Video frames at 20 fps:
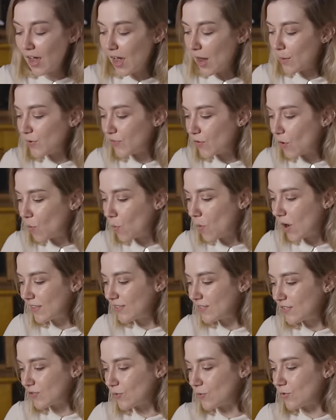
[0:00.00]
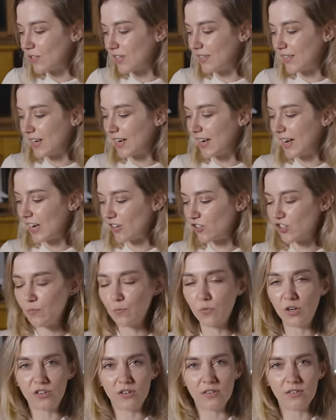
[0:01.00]
And we've got one sword in the collection
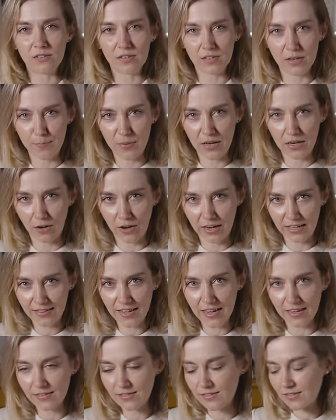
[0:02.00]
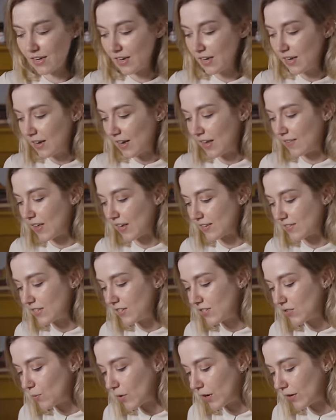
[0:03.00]
which is a bit like this, and that's
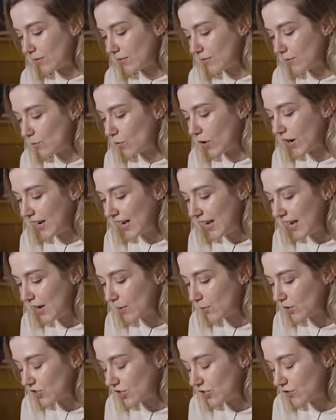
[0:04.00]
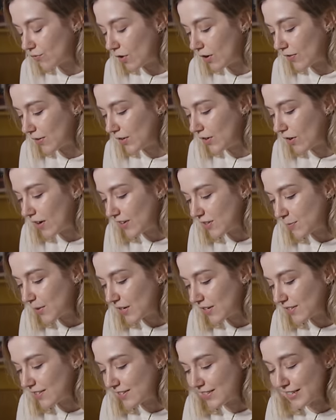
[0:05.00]
this one right here, which is rather nice
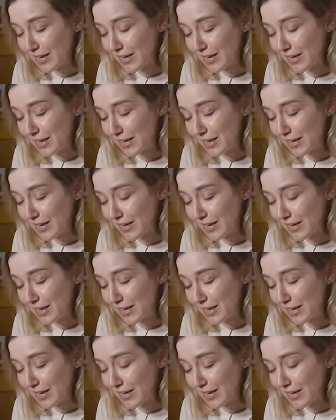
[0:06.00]
because it's